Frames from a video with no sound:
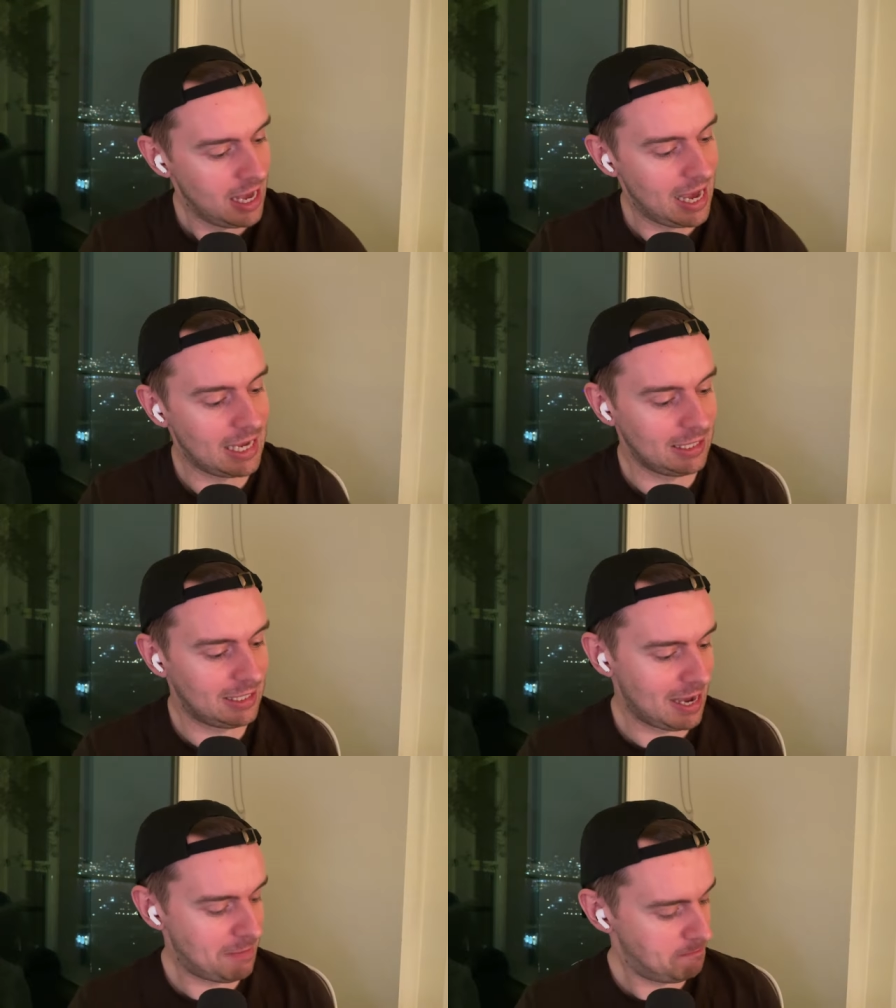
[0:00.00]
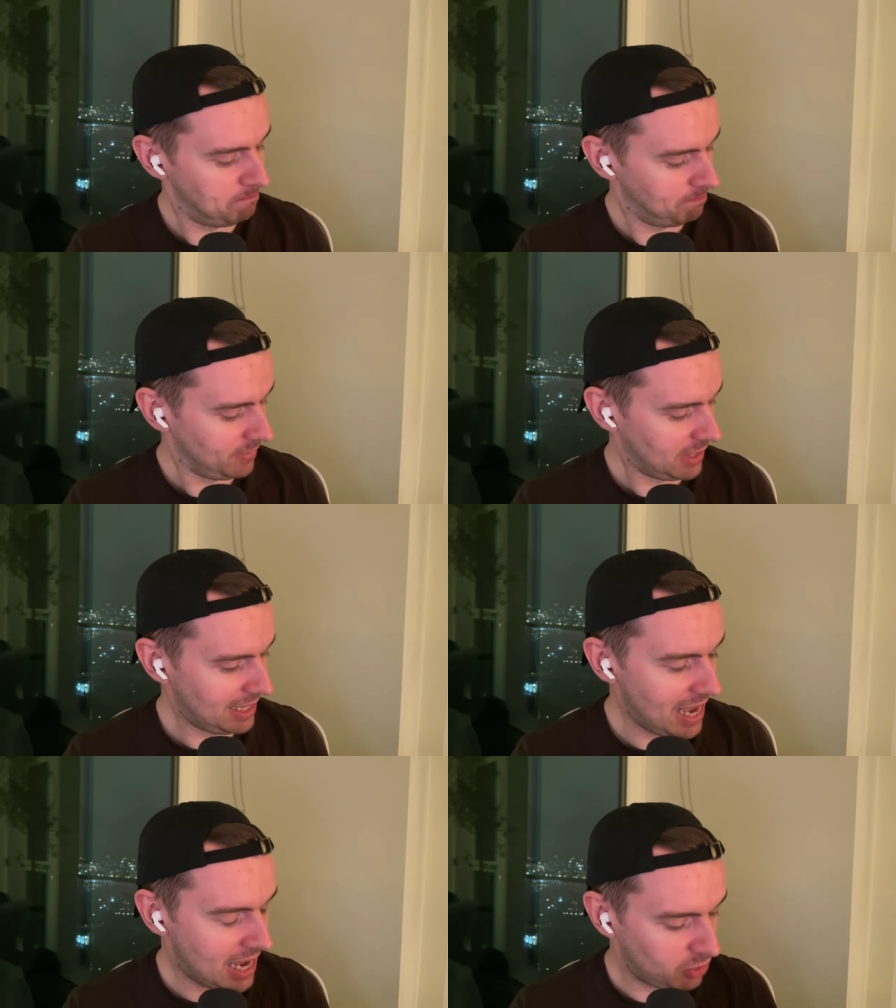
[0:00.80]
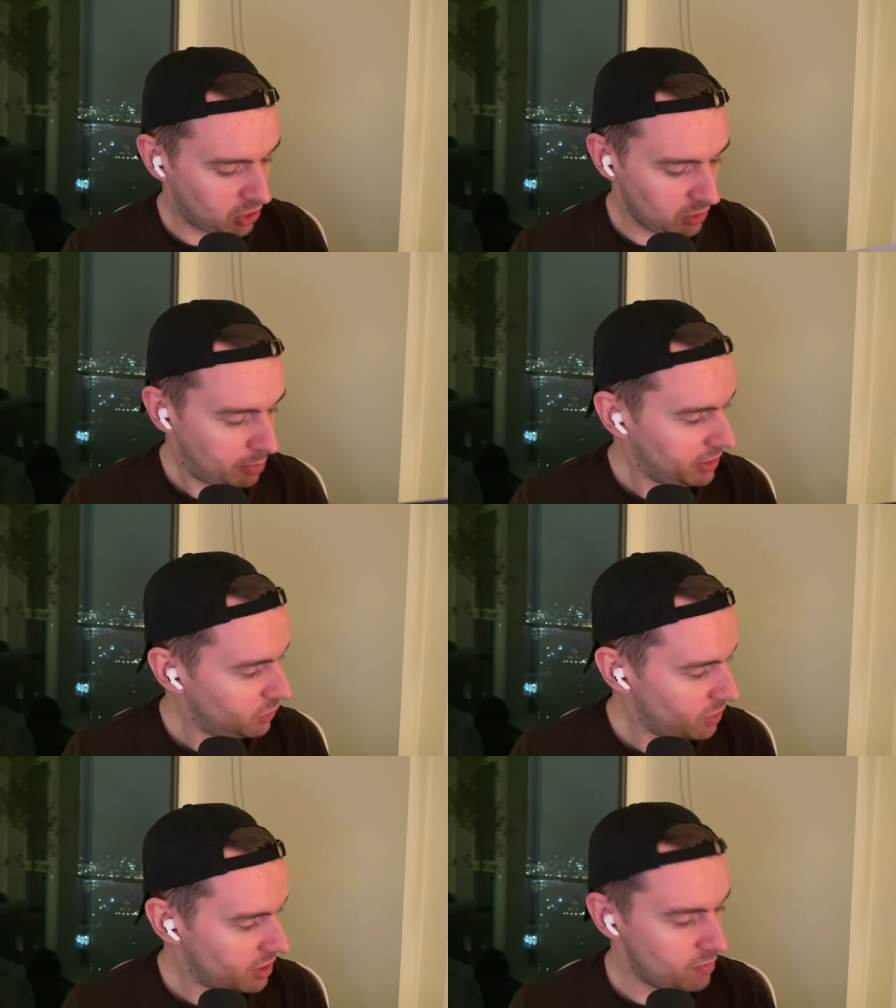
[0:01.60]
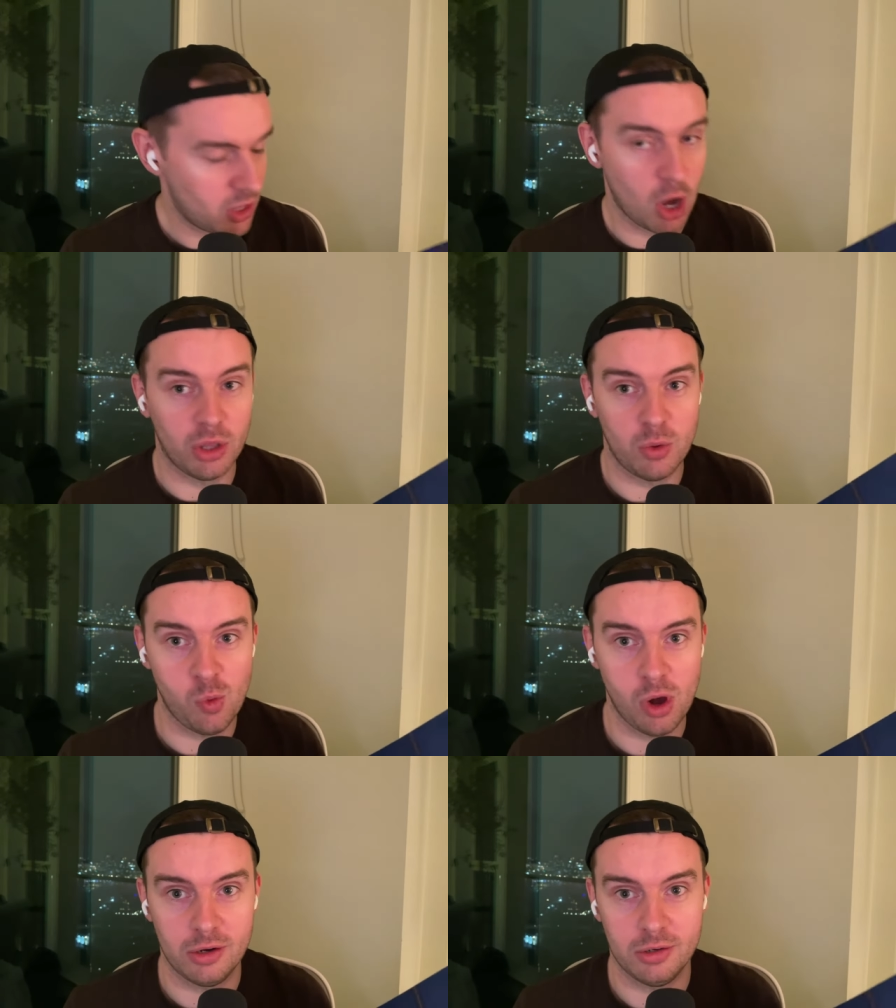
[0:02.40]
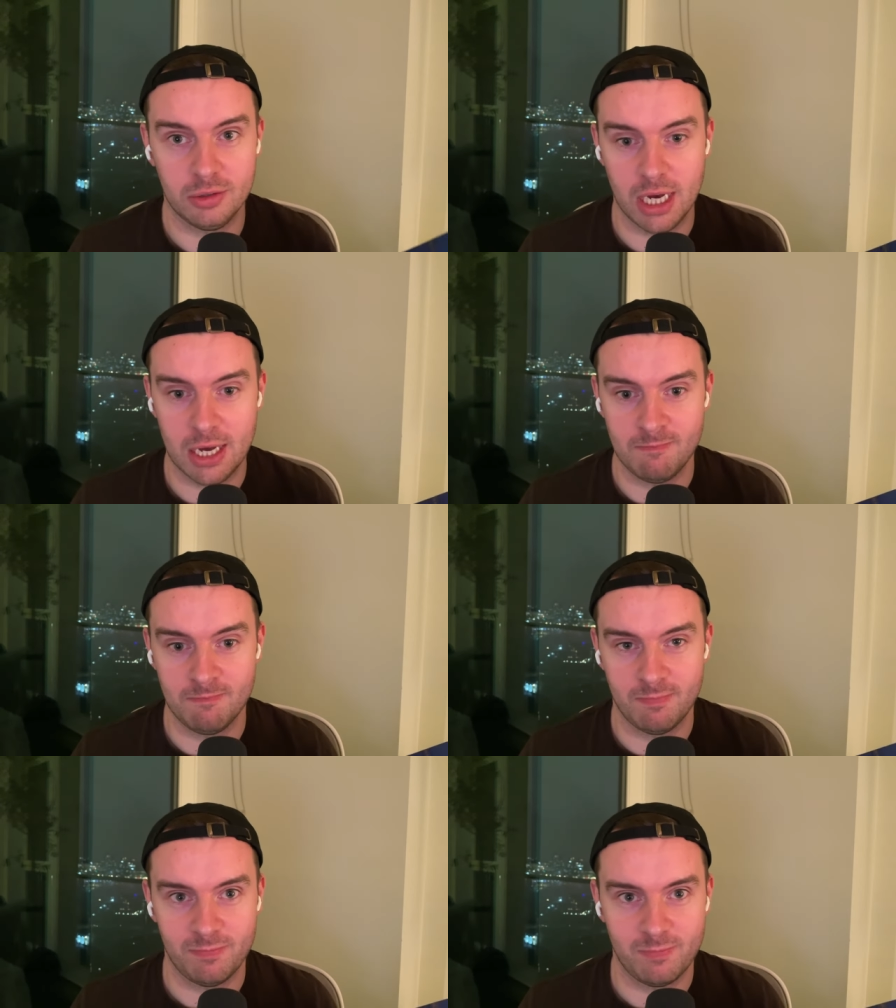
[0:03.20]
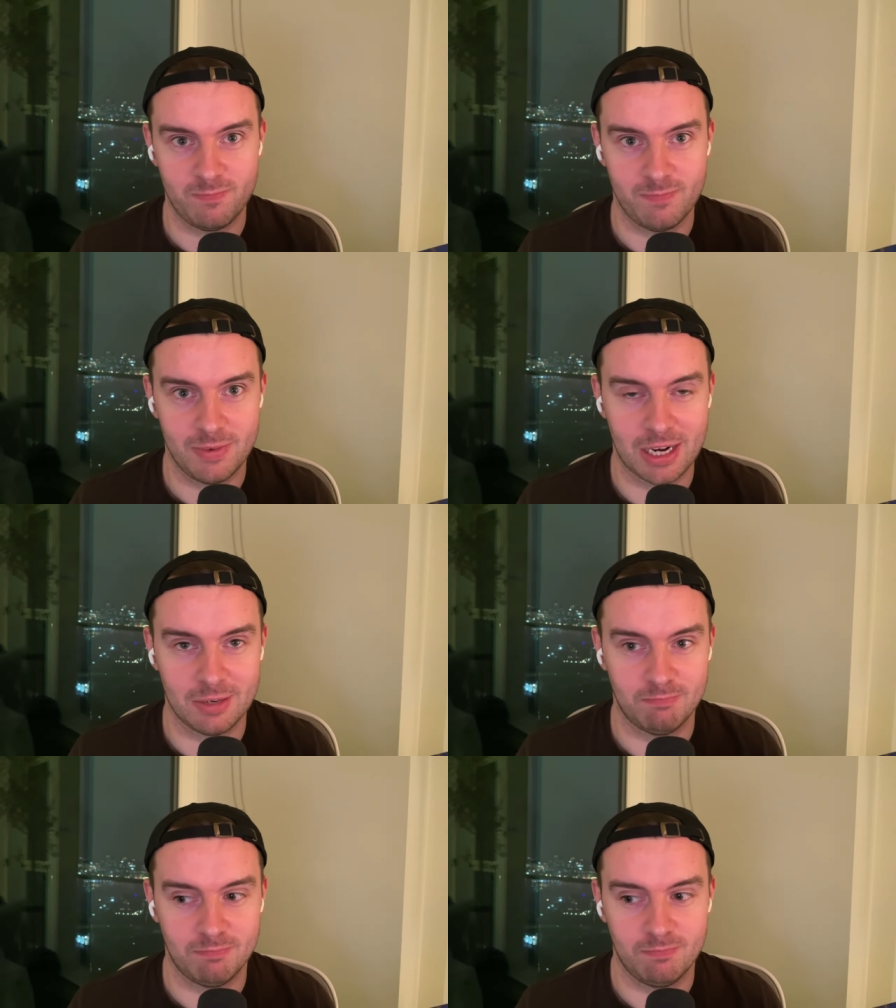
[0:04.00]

And um, yeah, I'm super pleased with them. The only one um, kind of